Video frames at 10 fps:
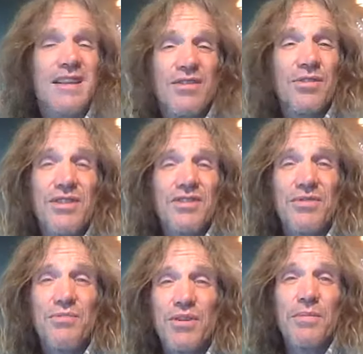yeah, so it's
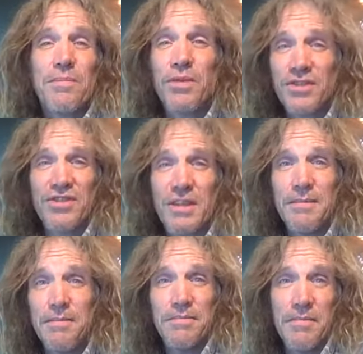just real pussy